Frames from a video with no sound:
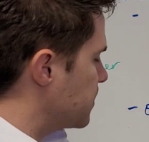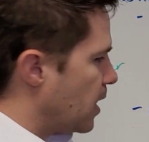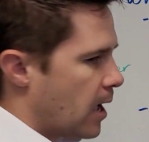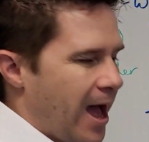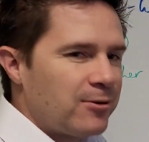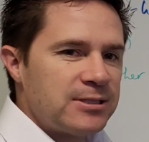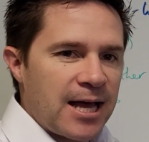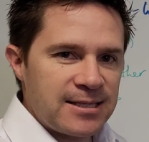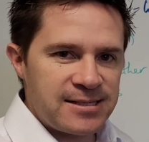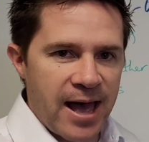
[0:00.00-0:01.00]
How does
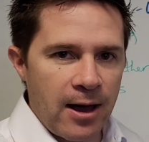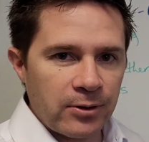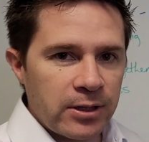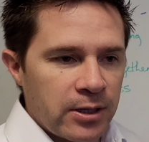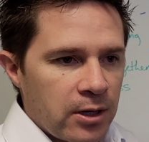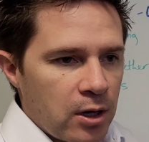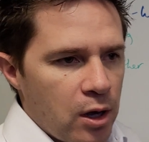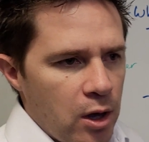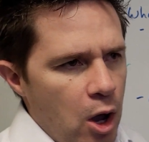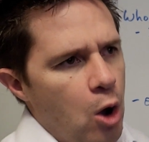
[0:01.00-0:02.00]
that sound?
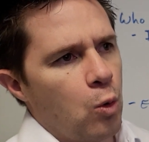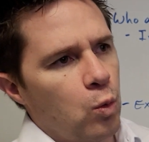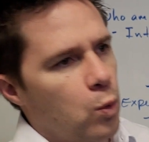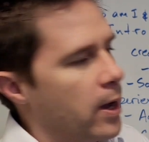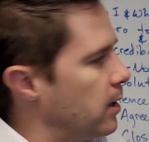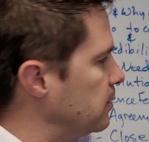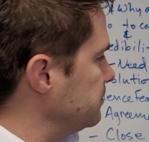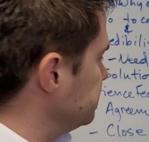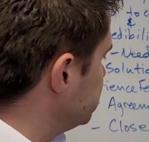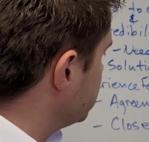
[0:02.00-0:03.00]
Oh well,